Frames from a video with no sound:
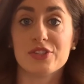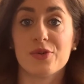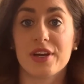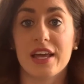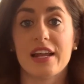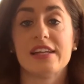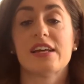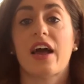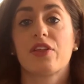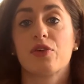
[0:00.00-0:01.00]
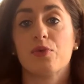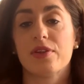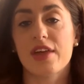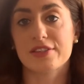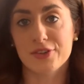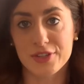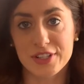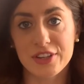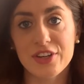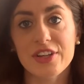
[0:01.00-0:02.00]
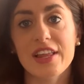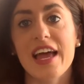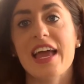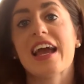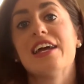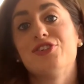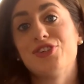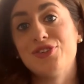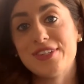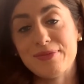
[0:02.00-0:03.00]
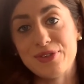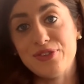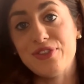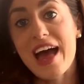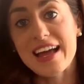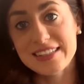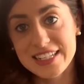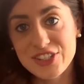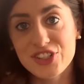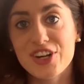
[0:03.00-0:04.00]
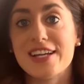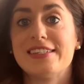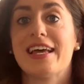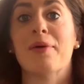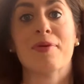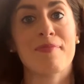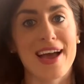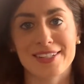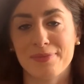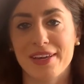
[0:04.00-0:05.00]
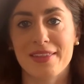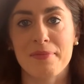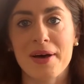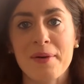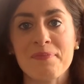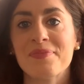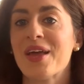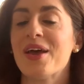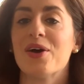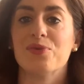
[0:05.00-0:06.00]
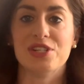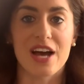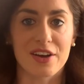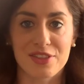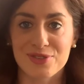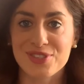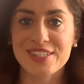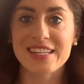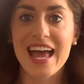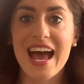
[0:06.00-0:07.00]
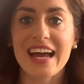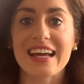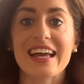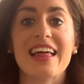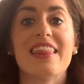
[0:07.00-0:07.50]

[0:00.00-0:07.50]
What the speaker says: So again, I talk through what that's going to look like. I introduce them to that teacher. I say I'll be back to pick them up. We talk through snack.